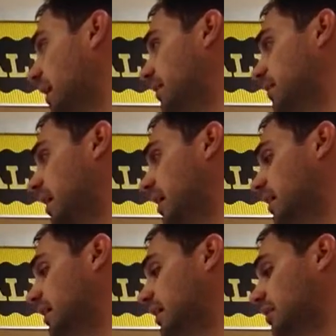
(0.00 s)

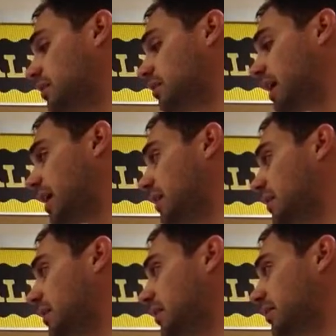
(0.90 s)
insight into any
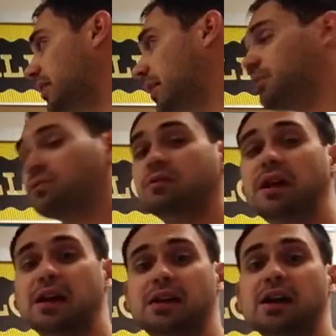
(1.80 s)
of these steps or
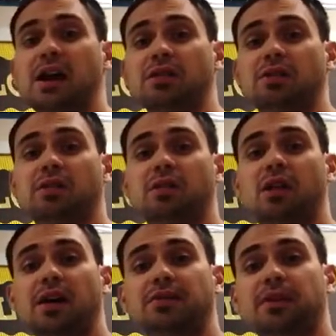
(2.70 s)
any other
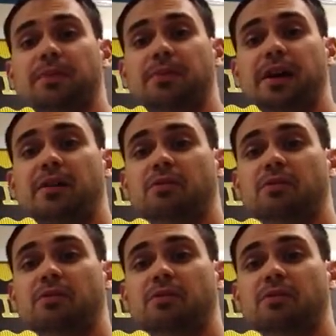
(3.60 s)
concept that